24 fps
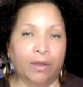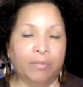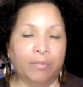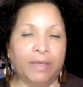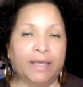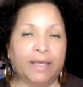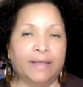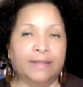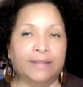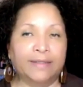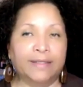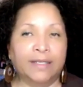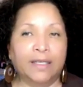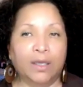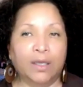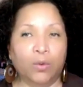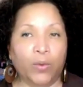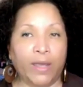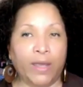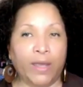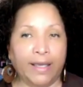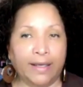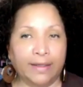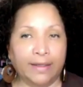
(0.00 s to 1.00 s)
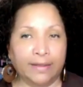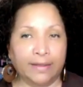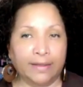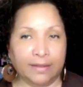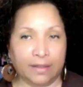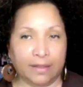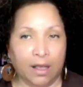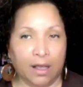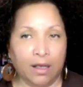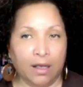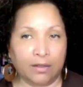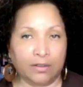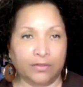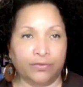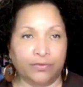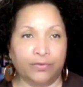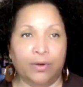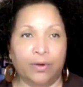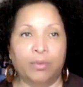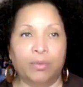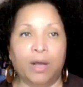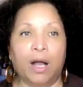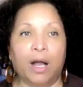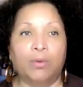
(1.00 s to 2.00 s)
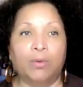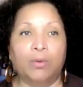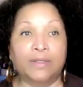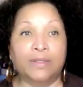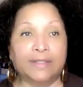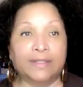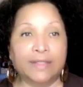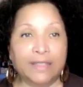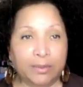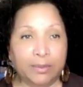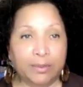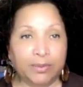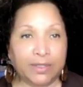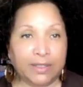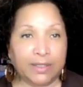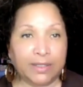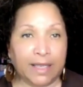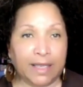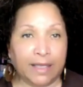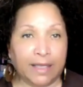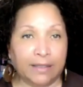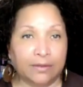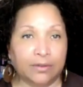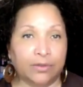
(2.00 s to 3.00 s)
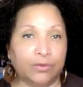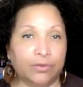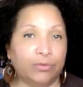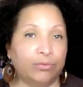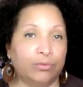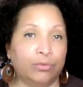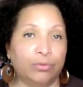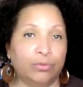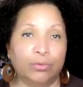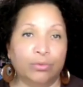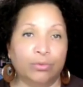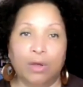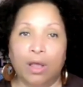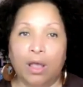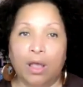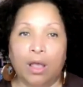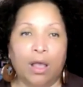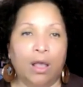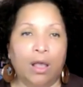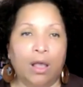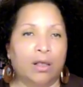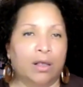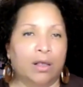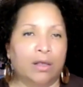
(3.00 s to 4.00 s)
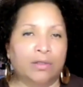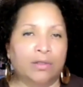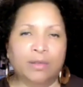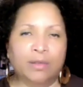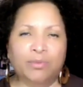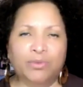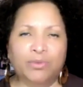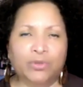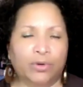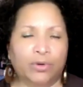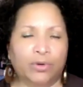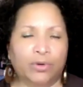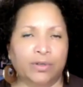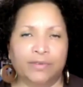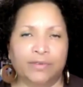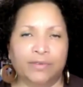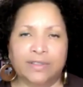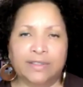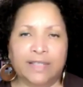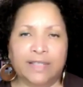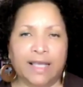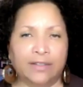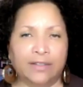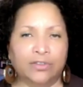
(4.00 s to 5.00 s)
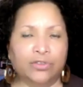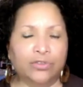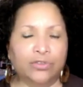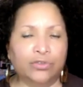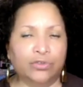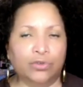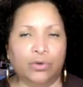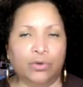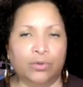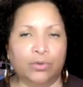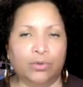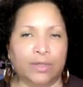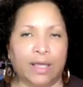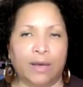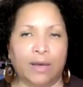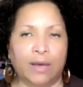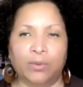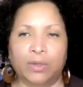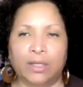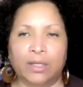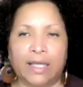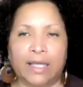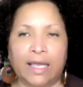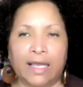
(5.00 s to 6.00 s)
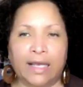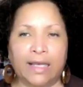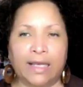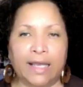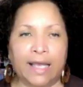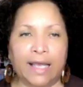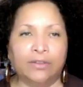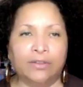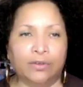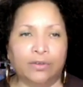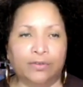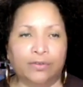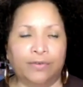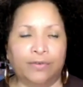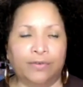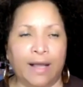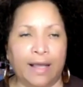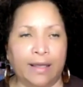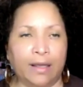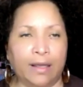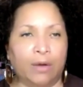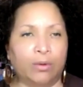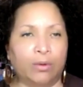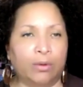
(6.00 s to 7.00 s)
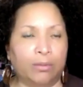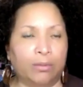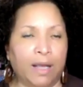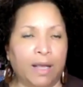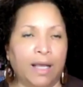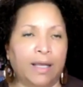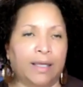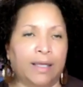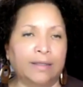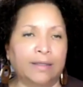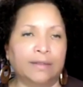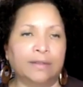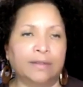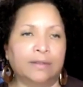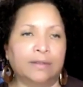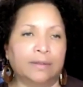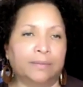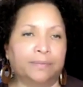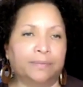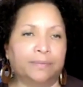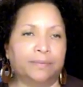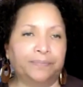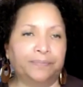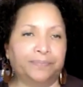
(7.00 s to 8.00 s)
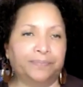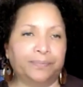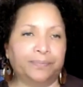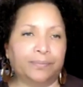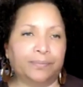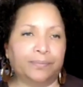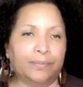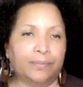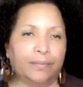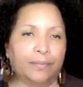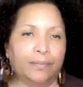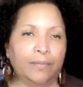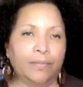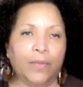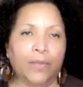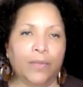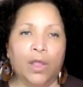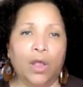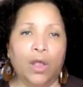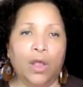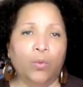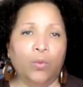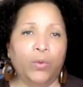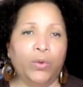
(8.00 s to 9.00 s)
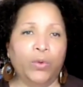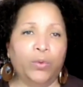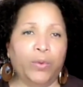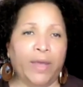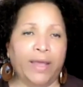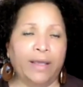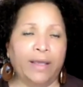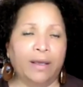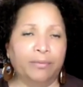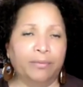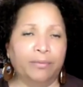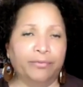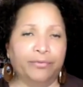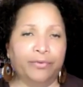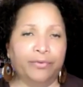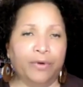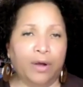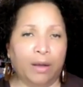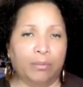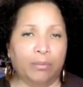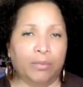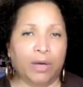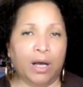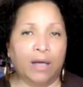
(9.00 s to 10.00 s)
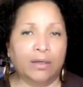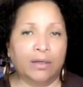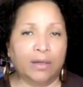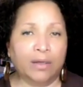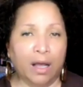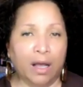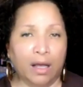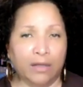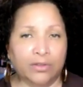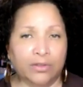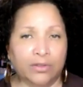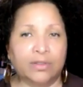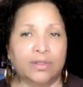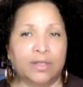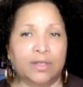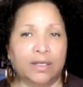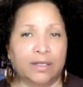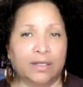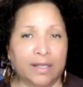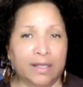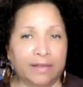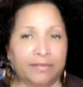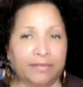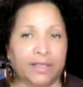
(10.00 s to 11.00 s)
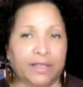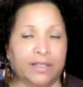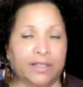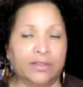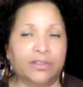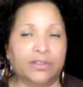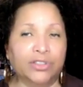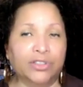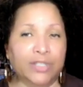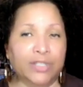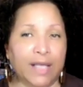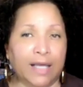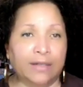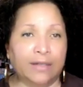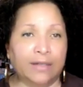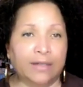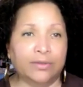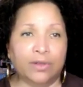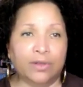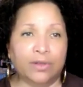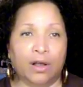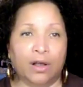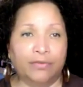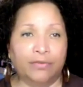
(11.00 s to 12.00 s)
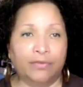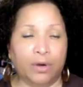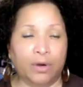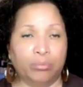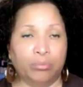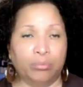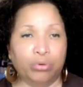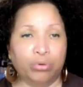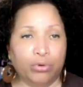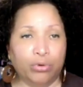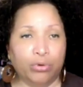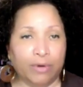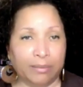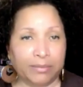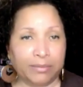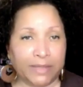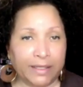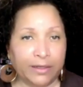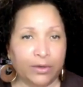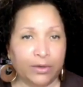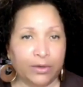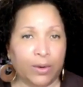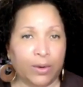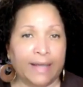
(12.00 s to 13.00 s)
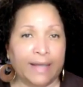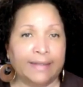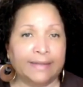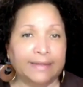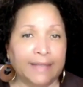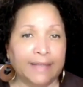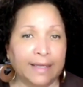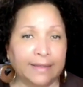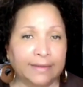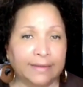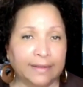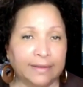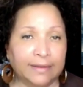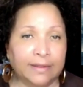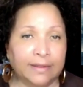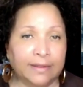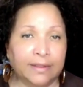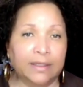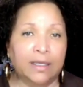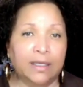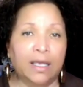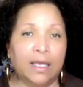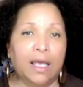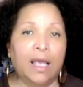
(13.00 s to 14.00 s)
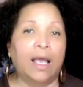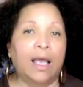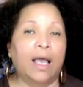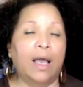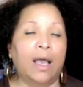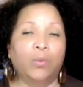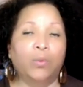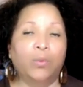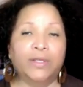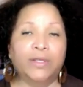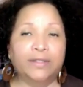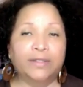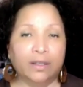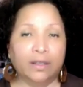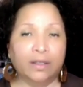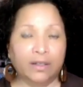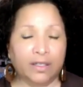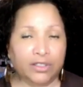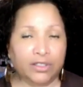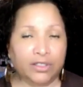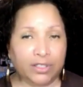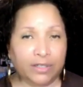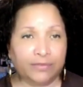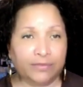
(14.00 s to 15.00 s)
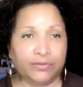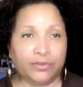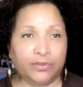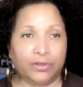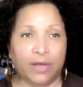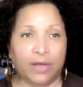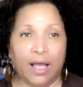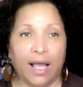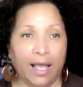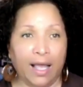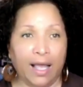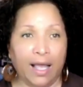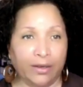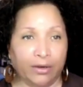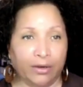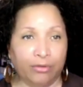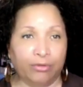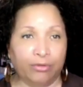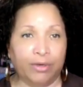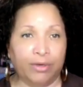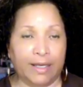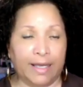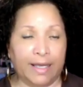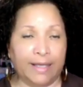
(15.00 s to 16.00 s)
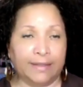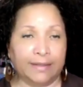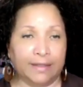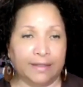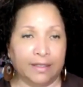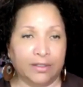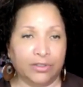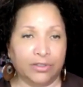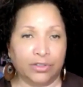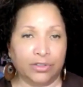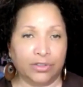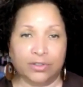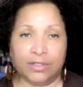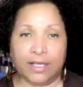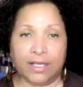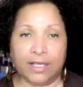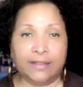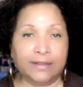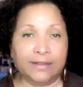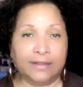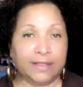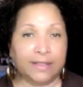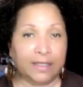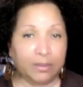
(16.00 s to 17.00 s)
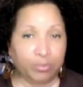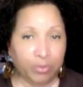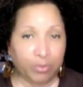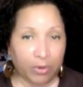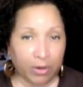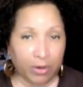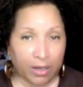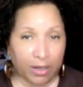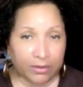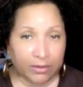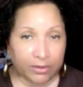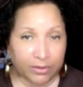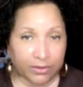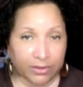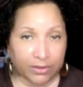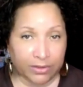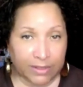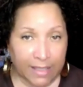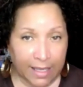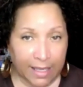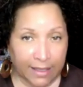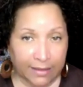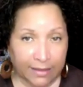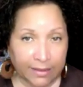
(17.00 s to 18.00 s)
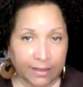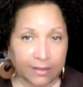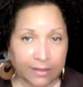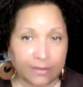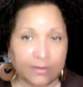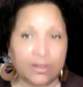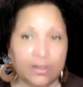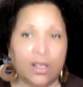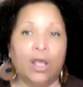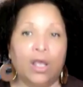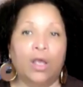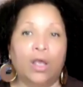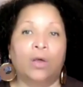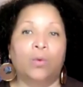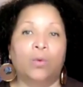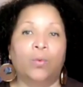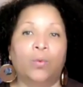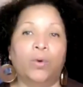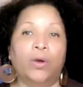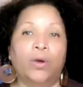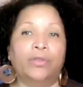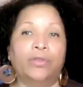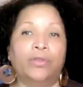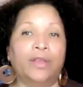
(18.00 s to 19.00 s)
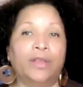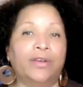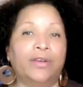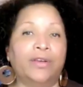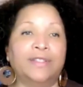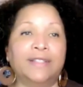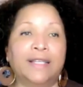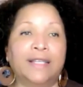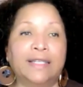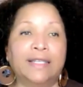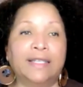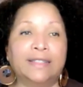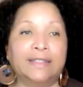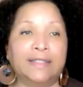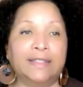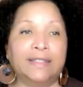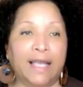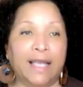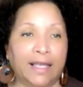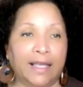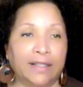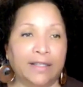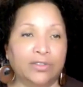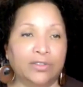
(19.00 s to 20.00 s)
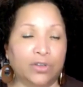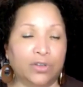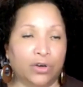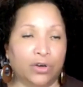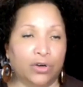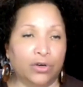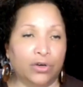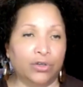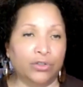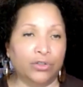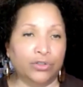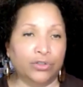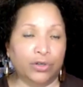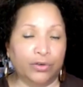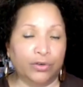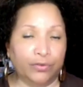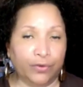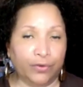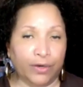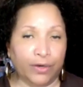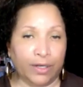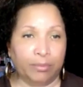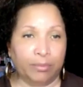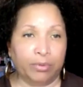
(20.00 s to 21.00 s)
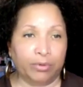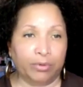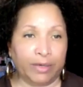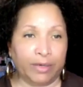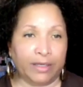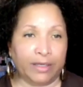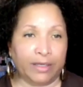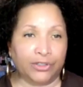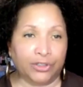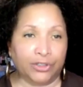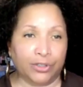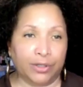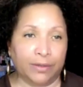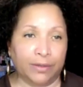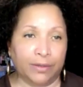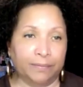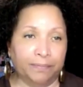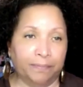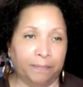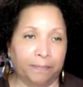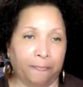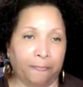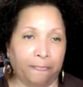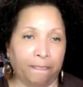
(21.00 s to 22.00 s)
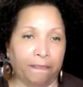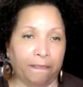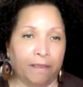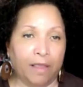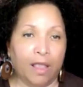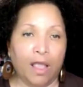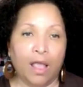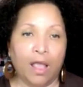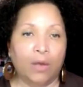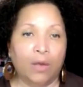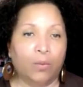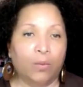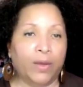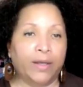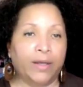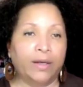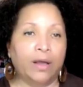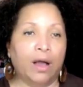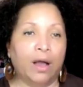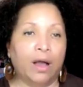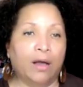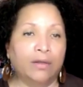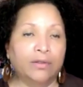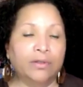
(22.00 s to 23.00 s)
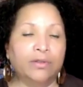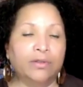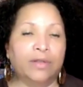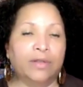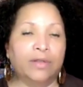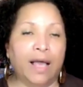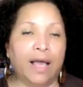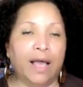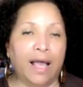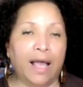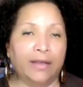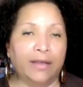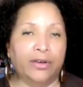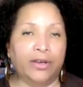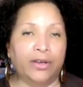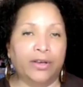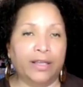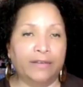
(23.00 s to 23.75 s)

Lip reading: because he awakens us from our sleep state through some sort of intense jolt that will electrify our minds. We wake up from unconsciously living in the shadows of our programmed ego identity, and we suddenly shift to higher realizations and deeper understandings where there is an intense urge for liberation. When under the higher